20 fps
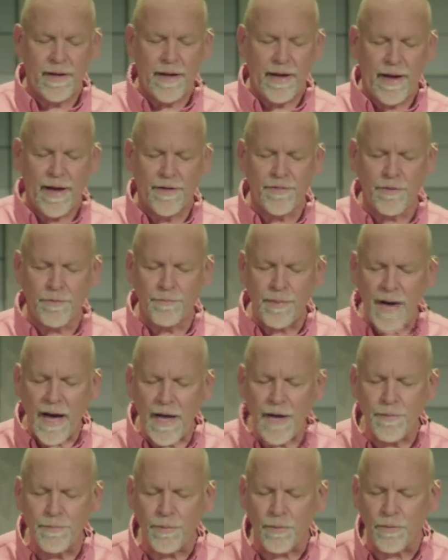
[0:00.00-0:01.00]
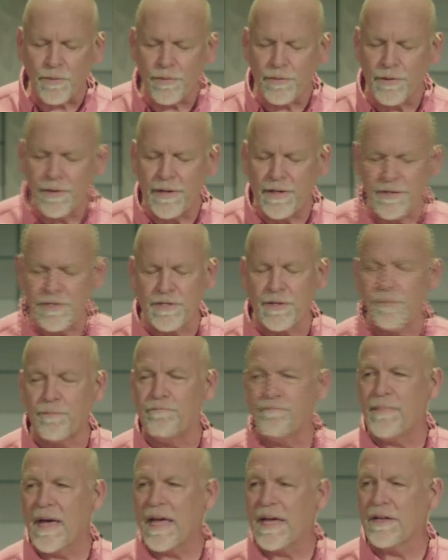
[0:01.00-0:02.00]
And the Bible is the
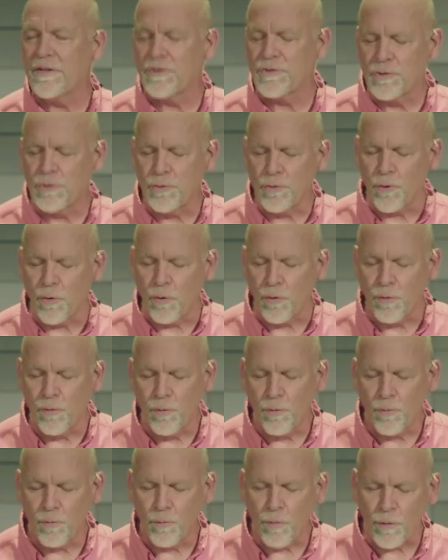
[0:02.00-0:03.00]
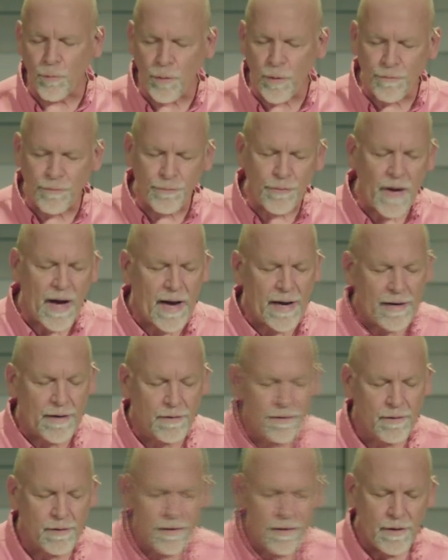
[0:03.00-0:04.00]
main tool where we find
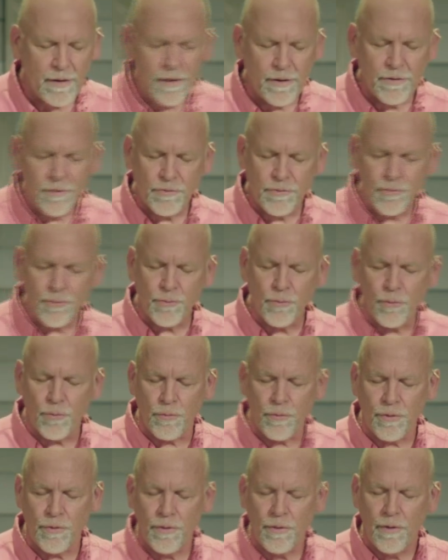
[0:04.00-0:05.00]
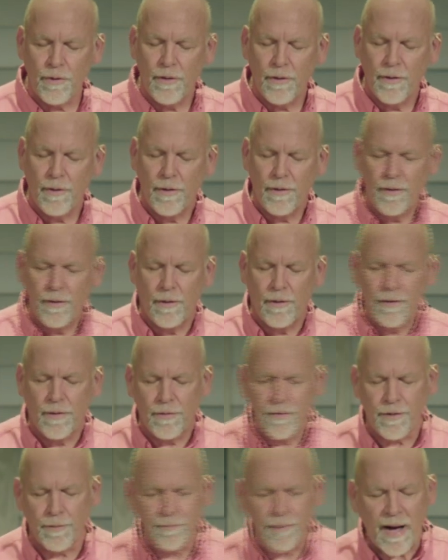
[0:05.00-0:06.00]
truth.
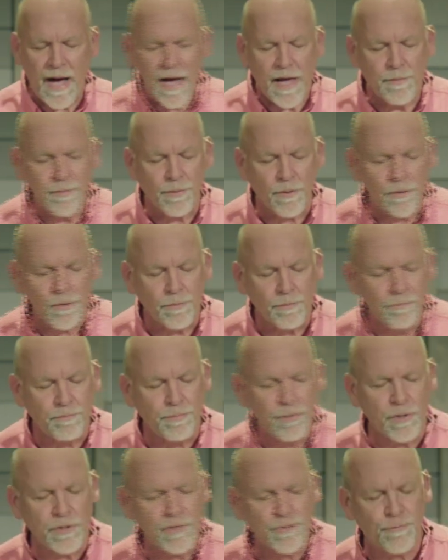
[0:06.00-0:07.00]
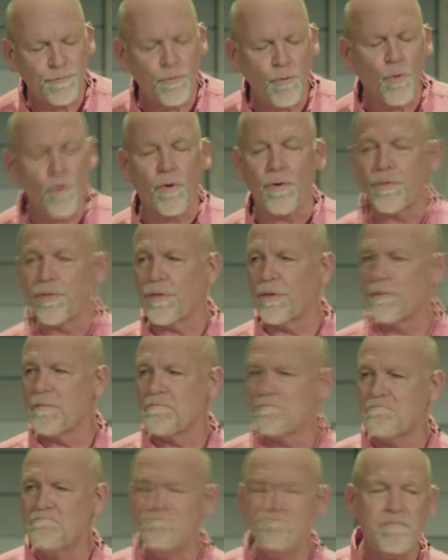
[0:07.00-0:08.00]
The Bible puts forth
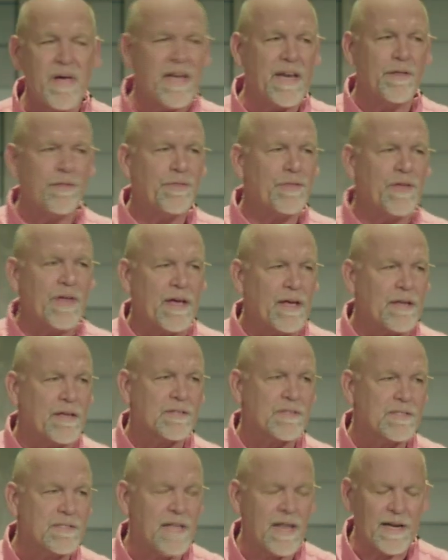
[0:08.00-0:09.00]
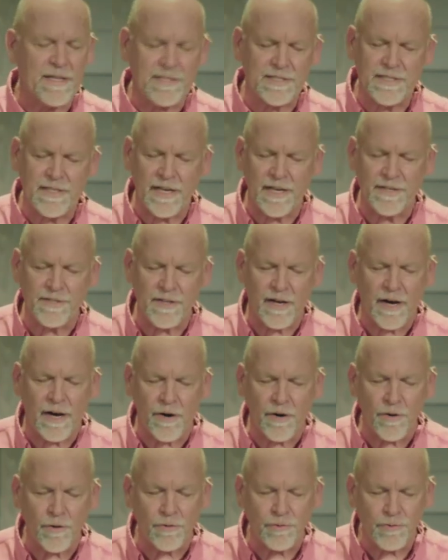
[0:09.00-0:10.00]
many things that it says
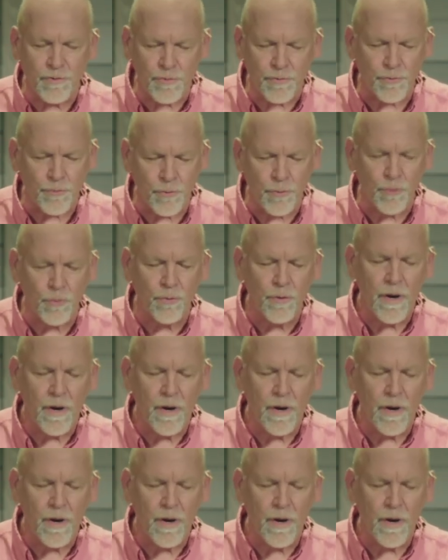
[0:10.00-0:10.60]
are true